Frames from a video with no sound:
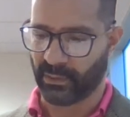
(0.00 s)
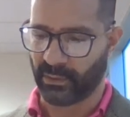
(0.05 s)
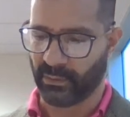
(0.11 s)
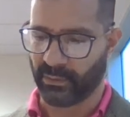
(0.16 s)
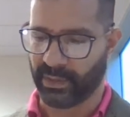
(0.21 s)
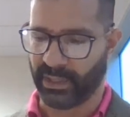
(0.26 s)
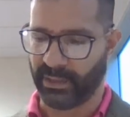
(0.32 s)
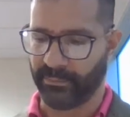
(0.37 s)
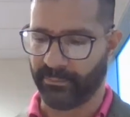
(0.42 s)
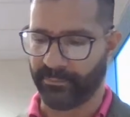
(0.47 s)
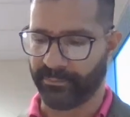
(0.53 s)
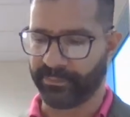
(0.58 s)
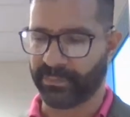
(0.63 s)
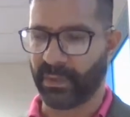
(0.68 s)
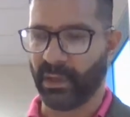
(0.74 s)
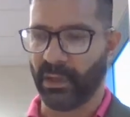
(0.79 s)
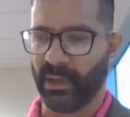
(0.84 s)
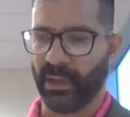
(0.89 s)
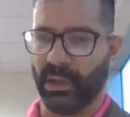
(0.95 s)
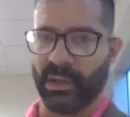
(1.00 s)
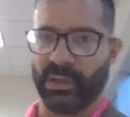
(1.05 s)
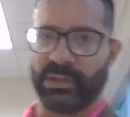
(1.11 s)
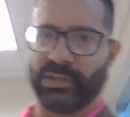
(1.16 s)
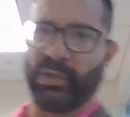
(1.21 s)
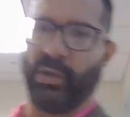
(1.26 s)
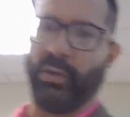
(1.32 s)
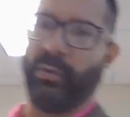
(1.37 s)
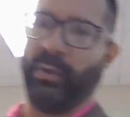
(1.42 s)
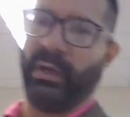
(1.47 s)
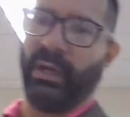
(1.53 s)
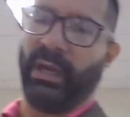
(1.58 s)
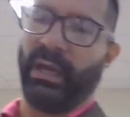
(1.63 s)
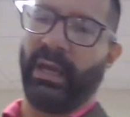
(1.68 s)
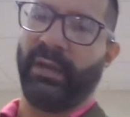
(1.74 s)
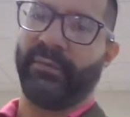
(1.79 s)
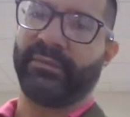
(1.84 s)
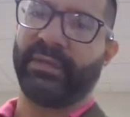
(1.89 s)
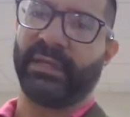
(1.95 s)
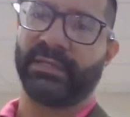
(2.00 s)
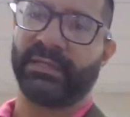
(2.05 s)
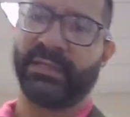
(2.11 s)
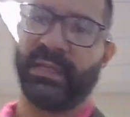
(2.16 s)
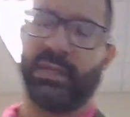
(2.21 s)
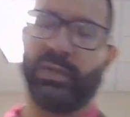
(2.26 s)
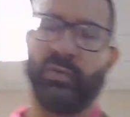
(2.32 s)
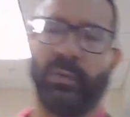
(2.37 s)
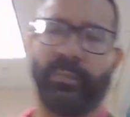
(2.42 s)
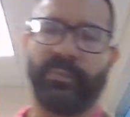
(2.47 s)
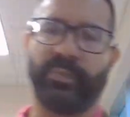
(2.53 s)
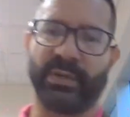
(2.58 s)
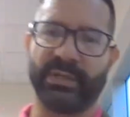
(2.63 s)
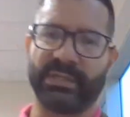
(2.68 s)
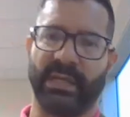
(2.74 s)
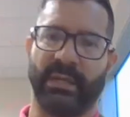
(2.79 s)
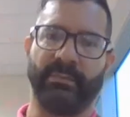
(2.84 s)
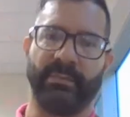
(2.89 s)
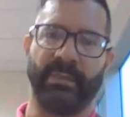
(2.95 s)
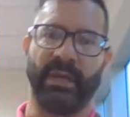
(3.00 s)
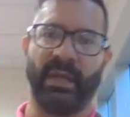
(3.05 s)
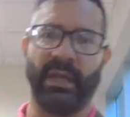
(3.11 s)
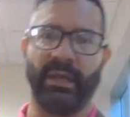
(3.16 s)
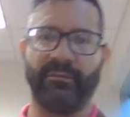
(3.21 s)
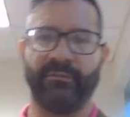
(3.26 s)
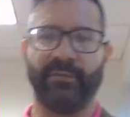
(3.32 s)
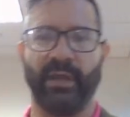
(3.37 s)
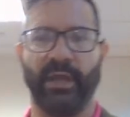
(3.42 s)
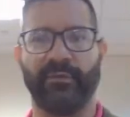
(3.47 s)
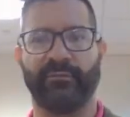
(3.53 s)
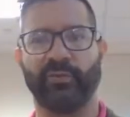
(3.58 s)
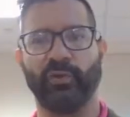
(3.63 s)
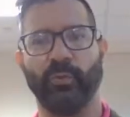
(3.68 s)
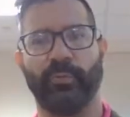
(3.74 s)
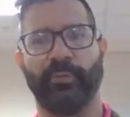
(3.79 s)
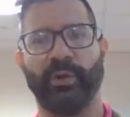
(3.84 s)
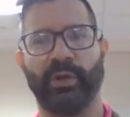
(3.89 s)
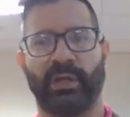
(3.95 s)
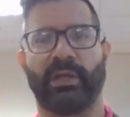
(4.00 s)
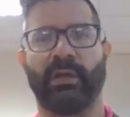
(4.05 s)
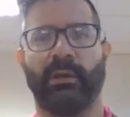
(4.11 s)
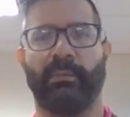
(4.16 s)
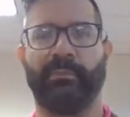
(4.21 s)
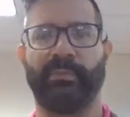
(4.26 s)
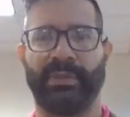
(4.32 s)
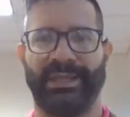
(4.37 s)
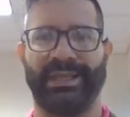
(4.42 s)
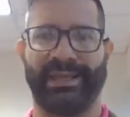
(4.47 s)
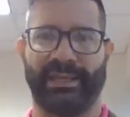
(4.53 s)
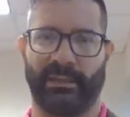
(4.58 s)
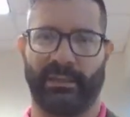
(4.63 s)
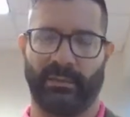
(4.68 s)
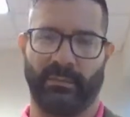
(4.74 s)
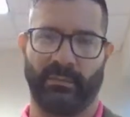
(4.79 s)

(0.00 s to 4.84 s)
Okay? So if they send you a presentment, if you put a complaint